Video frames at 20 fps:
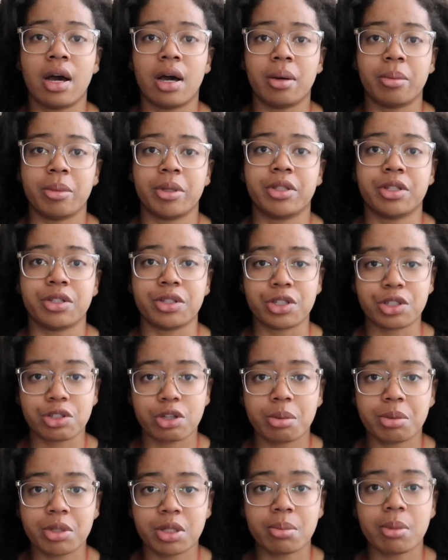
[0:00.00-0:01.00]
um, in the
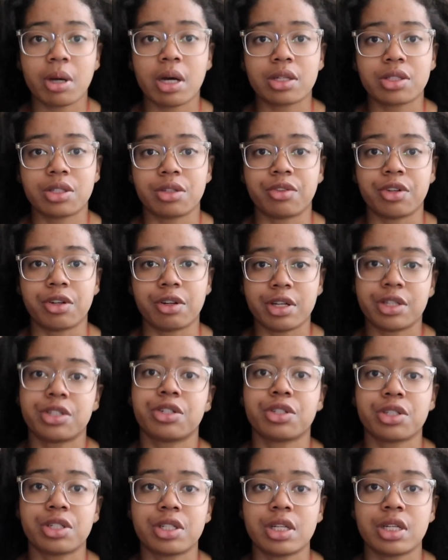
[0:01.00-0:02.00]
description box if you're
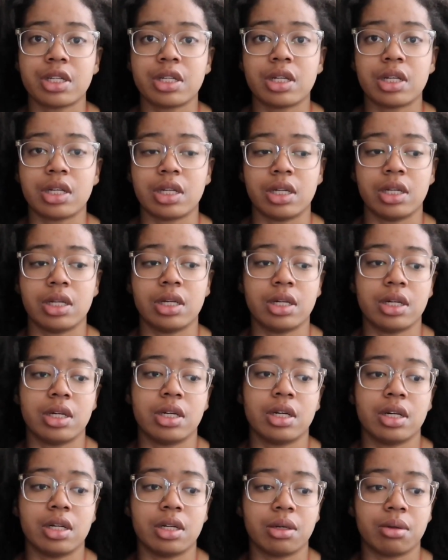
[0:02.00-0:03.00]
interested
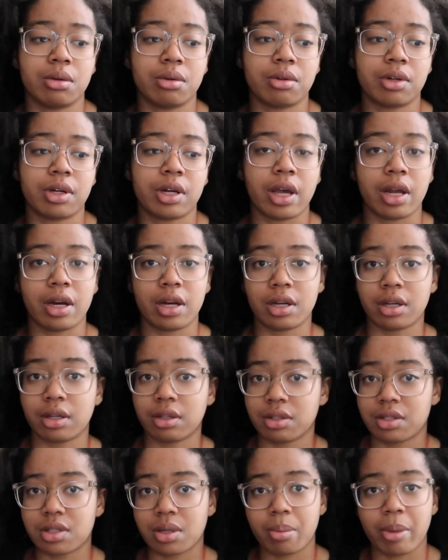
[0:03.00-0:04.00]
in
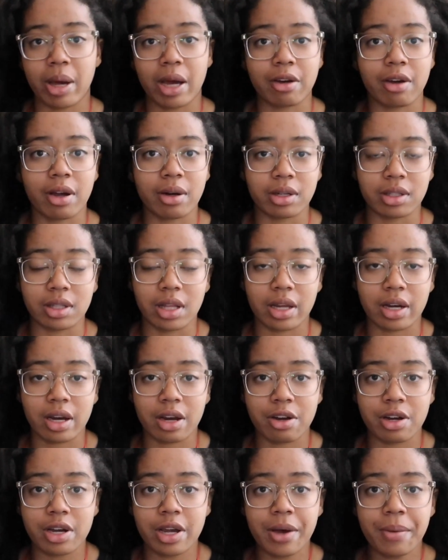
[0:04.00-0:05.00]
getting some background in that
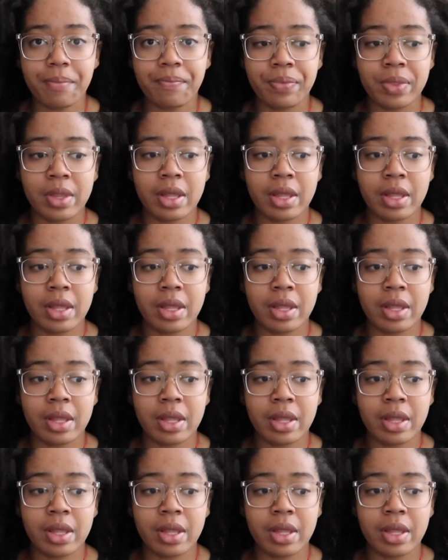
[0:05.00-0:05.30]
area.